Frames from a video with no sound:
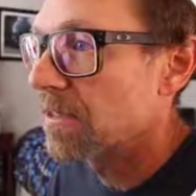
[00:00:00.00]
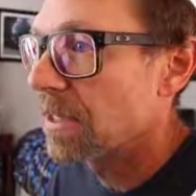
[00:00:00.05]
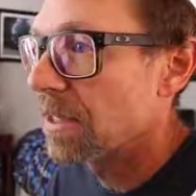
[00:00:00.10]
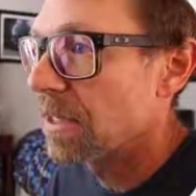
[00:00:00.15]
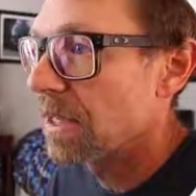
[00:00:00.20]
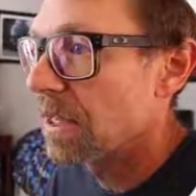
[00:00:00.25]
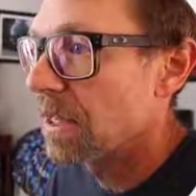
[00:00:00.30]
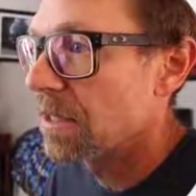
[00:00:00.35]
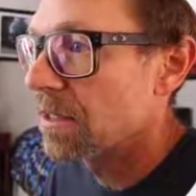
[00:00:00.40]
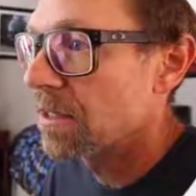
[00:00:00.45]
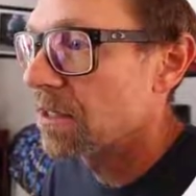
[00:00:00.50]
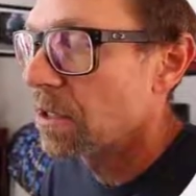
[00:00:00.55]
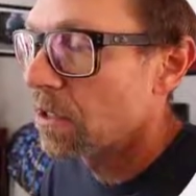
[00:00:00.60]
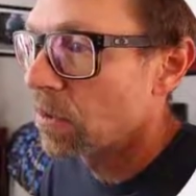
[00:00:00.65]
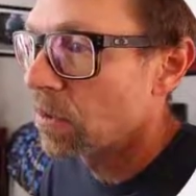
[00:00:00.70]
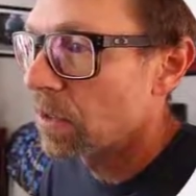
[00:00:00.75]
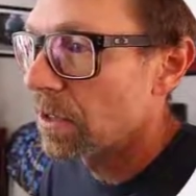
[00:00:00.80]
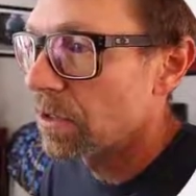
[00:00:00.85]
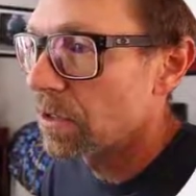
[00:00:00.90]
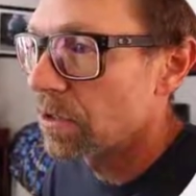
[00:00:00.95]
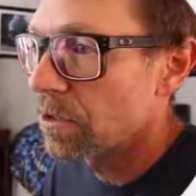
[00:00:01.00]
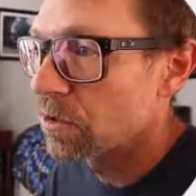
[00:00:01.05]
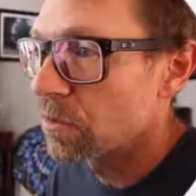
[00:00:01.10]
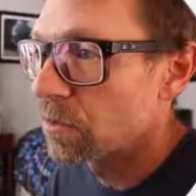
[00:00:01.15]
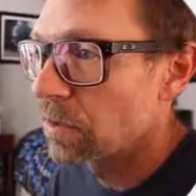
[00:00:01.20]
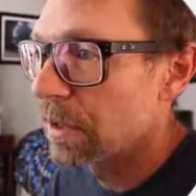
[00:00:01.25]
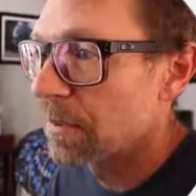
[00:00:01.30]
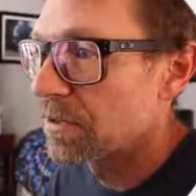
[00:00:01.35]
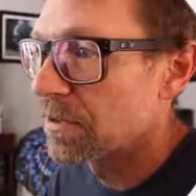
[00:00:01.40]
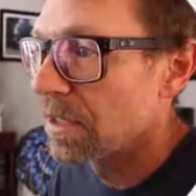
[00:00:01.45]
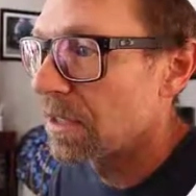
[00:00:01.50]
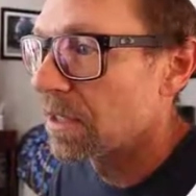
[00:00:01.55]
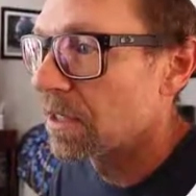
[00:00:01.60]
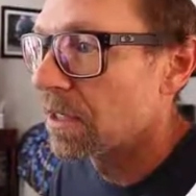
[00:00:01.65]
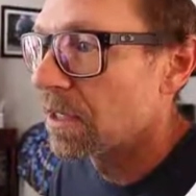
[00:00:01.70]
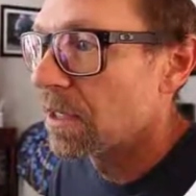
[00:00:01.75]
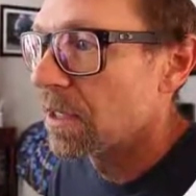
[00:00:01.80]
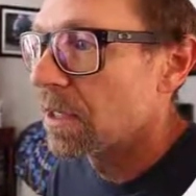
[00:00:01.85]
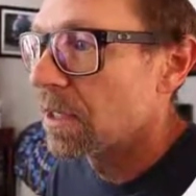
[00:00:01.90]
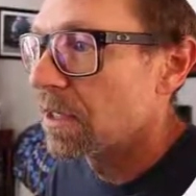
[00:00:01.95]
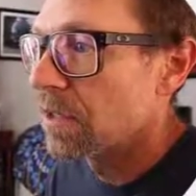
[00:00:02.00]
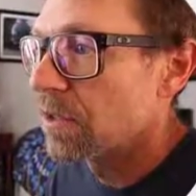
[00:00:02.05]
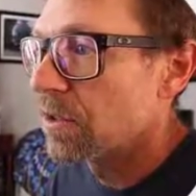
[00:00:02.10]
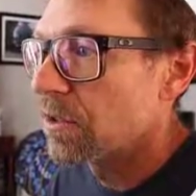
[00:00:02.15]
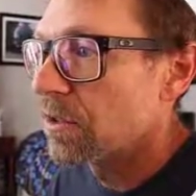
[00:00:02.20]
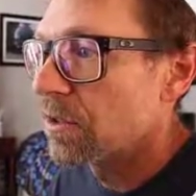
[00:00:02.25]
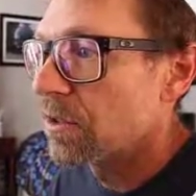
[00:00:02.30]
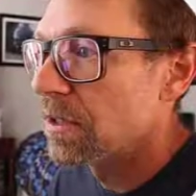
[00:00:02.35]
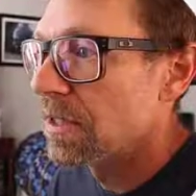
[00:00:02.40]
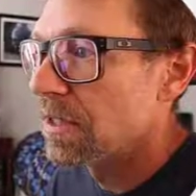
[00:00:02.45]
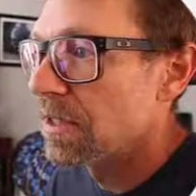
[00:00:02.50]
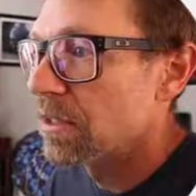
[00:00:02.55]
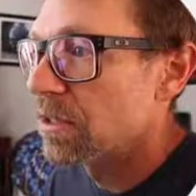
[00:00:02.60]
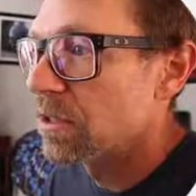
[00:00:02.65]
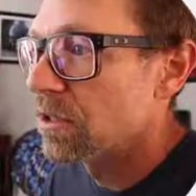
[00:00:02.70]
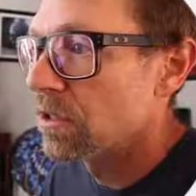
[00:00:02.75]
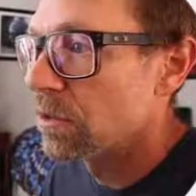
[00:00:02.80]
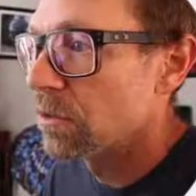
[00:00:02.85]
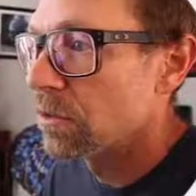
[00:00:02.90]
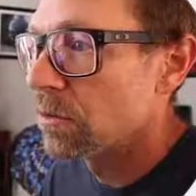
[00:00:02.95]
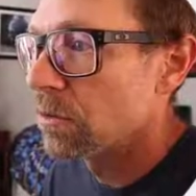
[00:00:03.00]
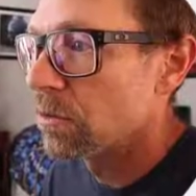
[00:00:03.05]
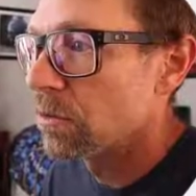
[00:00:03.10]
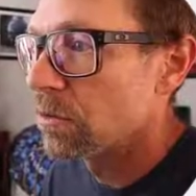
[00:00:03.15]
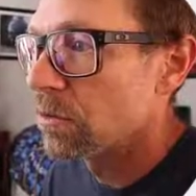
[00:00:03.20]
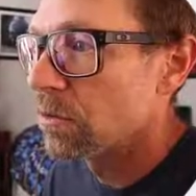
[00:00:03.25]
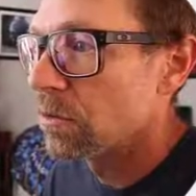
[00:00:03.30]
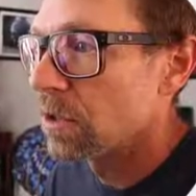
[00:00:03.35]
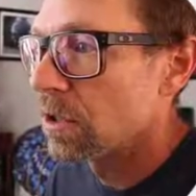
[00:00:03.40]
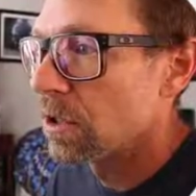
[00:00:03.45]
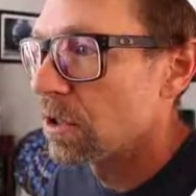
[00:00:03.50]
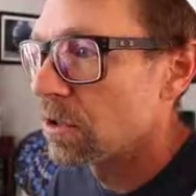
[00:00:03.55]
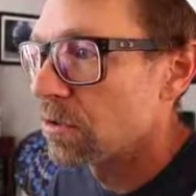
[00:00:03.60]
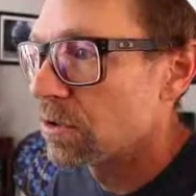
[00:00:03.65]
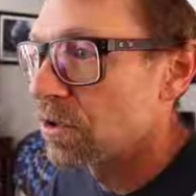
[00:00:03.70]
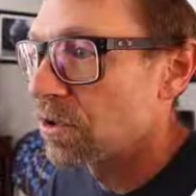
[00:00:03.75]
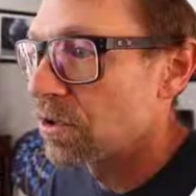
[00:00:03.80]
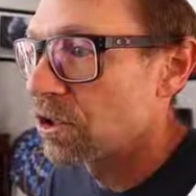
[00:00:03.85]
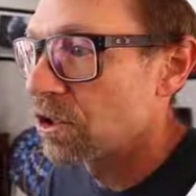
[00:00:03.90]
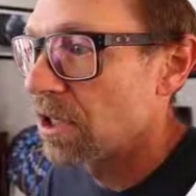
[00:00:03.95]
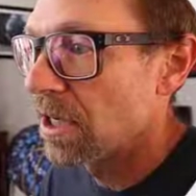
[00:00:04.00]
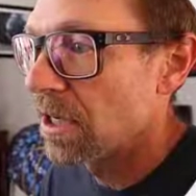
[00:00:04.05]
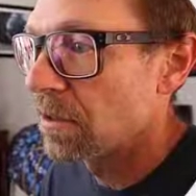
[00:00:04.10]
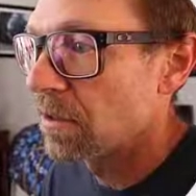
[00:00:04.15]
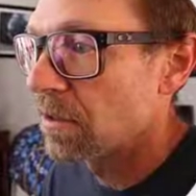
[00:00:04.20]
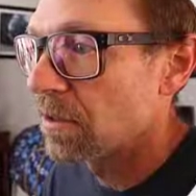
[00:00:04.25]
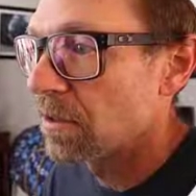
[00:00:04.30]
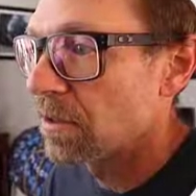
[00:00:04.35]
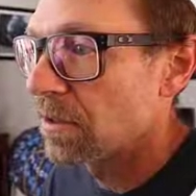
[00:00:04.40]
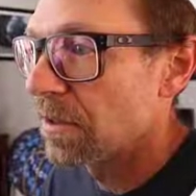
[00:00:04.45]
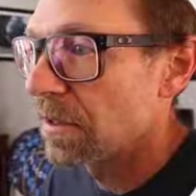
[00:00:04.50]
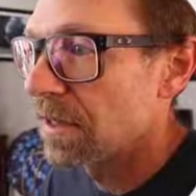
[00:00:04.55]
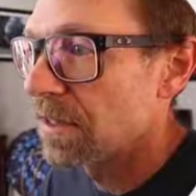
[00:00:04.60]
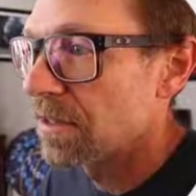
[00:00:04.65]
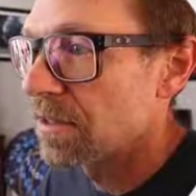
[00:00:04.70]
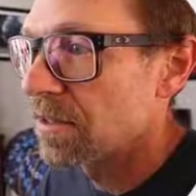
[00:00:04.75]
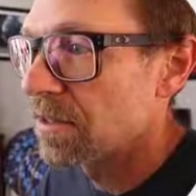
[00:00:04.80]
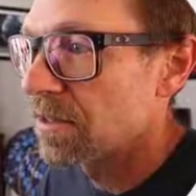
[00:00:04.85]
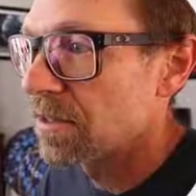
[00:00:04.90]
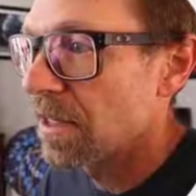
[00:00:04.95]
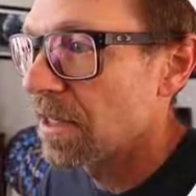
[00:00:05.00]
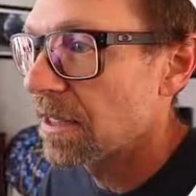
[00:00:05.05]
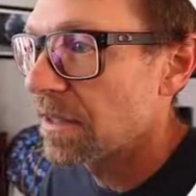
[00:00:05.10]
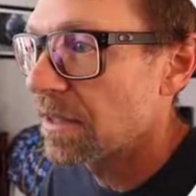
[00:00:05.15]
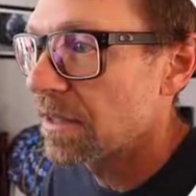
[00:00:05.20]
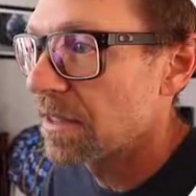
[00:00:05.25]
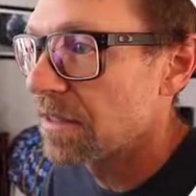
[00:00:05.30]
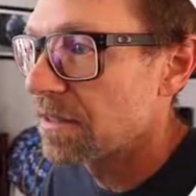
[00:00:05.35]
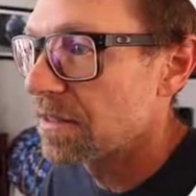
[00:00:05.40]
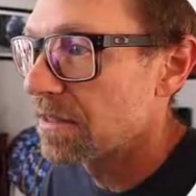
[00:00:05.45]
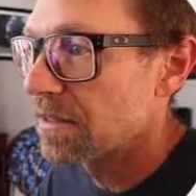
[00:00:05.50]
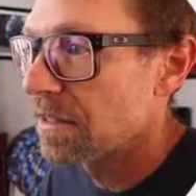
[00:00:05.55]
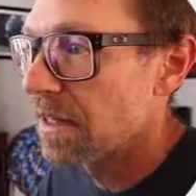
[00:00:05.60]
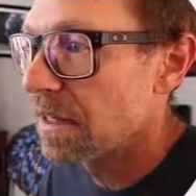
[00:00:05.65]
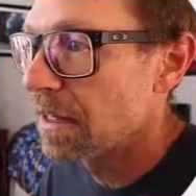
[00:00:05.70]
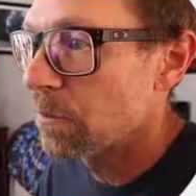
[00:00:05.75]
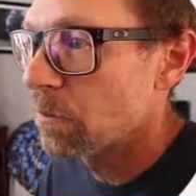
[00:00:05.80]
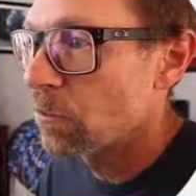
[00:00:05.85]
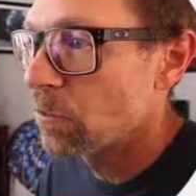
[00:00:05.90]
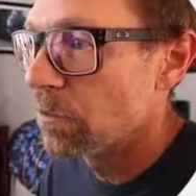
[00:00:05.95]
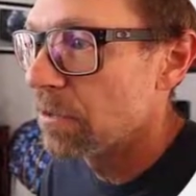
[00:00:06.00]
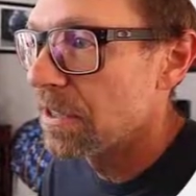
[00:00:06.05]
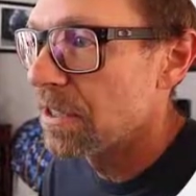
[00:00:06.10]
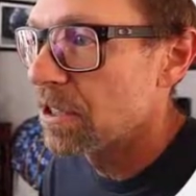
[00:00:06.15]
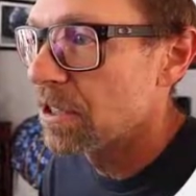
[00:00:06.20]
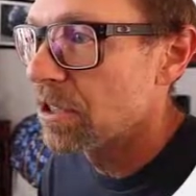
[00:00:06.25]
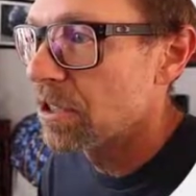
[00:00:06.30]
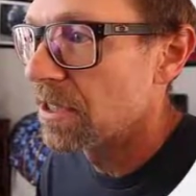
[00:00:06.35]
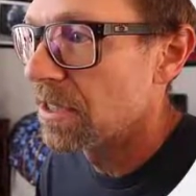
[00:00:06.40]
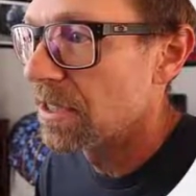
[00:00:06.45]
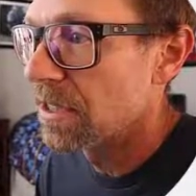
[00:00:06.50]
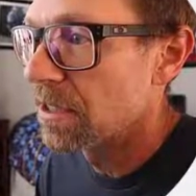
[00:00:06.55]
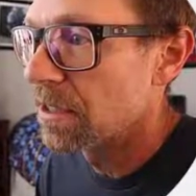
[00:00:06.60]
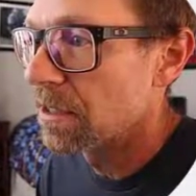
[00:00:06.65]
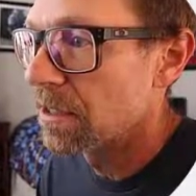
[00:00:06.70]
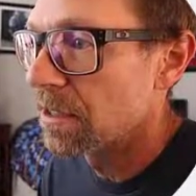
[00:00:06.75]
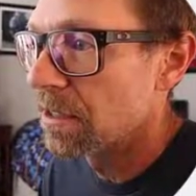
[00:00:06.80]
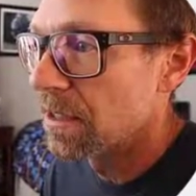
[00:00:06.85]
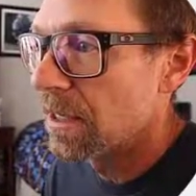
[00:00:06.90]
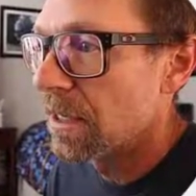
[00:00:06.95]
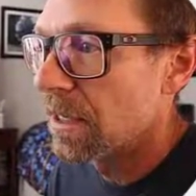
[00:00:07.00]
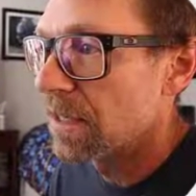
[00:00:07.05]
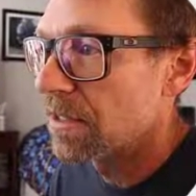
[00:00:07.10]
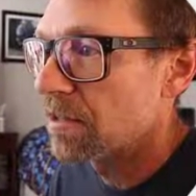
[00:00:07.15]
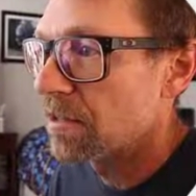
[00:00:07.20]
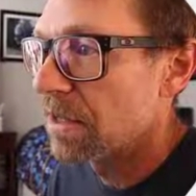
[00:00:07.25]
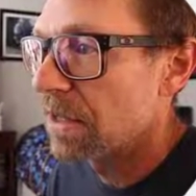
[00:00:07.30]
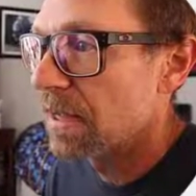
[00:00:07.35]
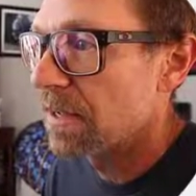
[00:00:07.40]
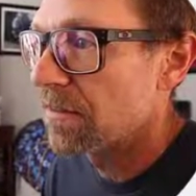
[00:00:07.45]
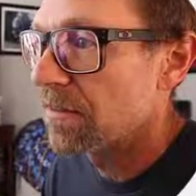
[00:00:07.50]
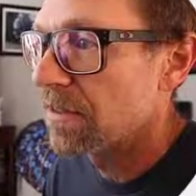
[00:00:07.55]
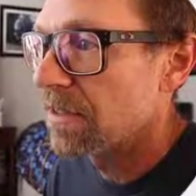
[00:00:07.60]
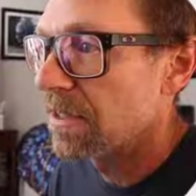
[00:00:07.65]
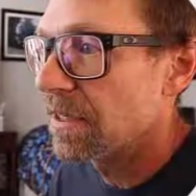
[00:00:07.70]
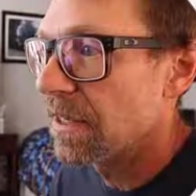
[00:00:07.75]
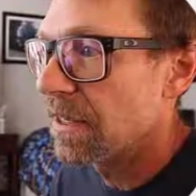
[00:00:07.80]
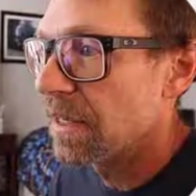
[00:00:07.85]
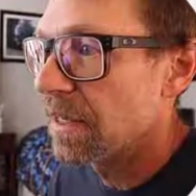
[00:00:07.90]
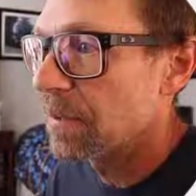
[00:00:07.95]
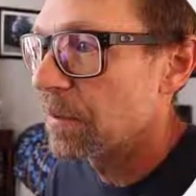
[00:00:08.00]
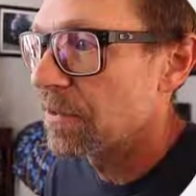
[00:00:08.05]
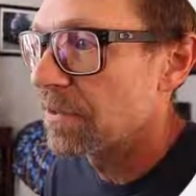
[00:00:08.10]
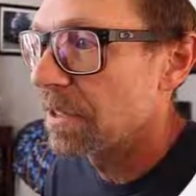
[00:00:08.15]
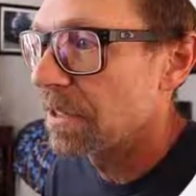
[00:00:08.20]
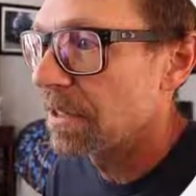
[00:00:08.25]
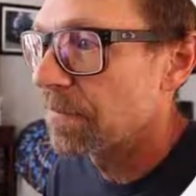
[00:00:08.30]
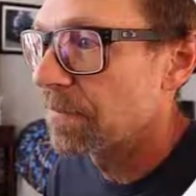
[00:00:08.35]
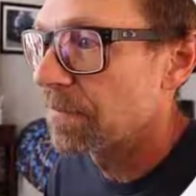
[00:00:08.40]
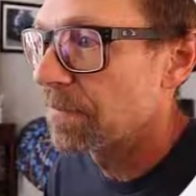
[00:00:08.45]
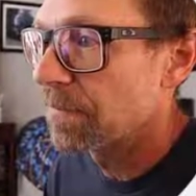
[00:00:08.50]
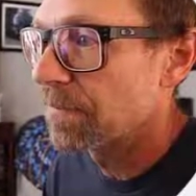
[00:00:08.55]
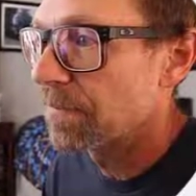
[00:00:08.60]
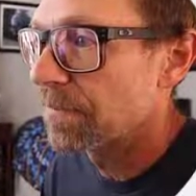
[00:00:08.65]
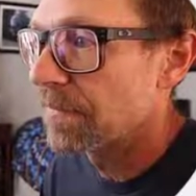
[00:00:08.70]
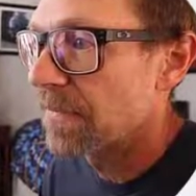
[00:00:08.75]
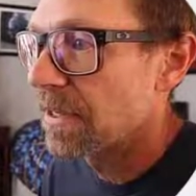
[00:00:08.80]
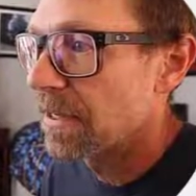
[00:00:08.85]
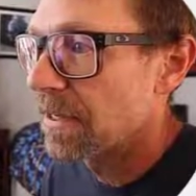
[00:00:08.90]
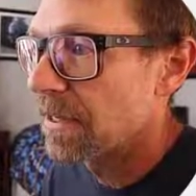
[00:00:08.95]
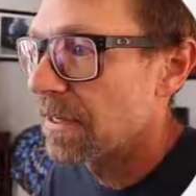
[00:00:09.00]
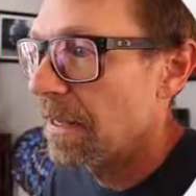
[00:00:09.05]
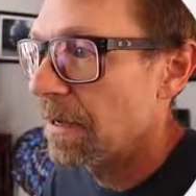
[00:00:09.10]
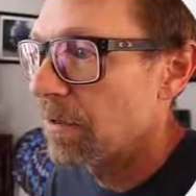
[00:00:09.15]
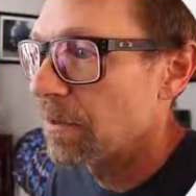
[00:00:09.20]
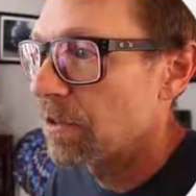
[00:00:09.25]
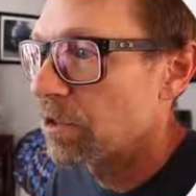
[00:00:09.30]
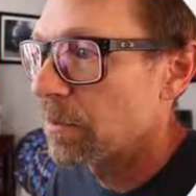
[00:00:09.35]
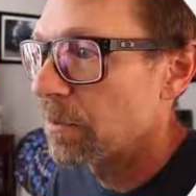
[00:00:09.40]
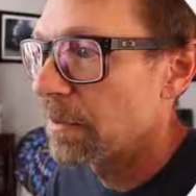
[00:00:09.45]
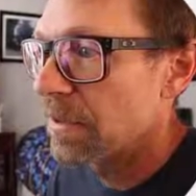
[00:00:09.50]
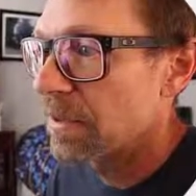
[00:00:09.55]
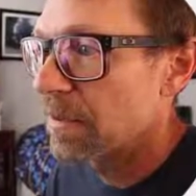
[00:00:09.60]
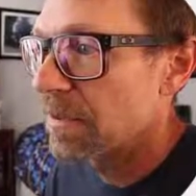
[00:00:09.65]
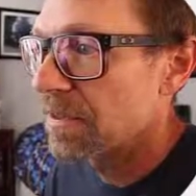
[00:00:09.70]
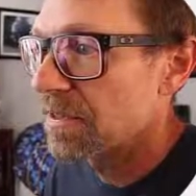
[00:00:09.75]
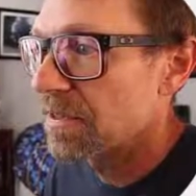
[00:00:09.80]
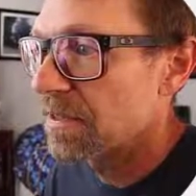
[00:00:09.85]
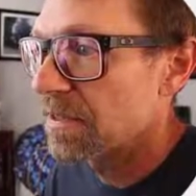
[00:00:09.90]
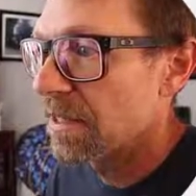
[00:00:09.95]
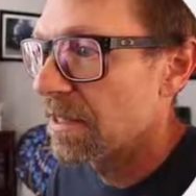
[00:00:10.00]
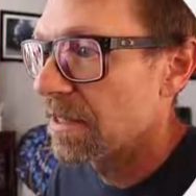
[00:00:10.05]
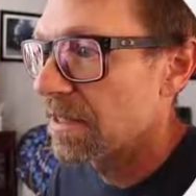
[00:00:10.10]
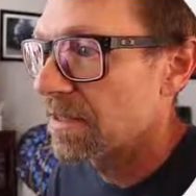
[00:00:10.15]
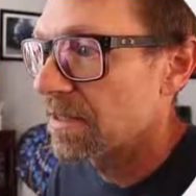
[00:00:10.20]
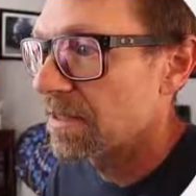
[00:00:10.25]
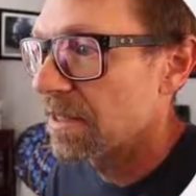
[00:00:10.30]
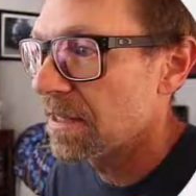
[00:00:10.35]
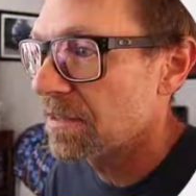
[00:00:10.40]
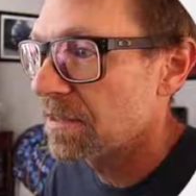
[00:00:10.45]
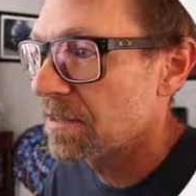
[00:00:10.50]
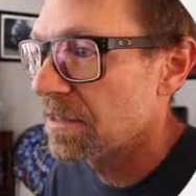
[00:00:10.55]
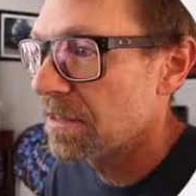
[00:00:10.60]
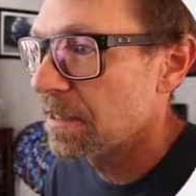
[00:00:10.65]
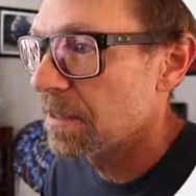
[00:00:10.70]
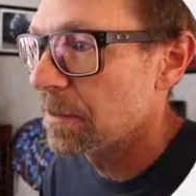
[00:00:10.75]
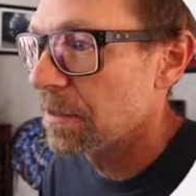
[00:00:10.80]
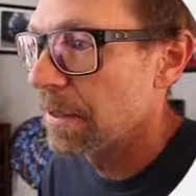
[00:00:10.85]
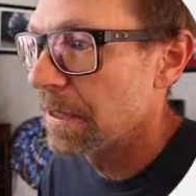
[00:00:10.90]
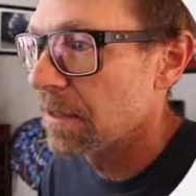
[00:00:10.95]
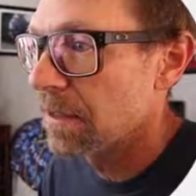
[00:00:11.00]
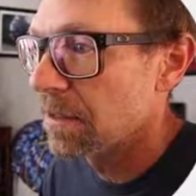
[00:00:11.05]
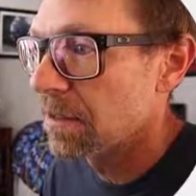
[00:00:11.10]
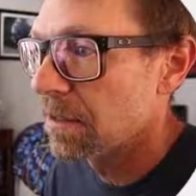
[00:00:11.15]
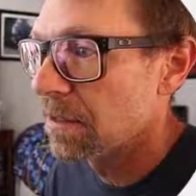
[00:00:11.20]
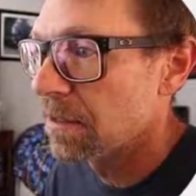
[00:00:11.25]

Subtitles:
And while you're on your website, you need to go to General and set the same region here as you have in Amazon. Now I should be able to send a test email.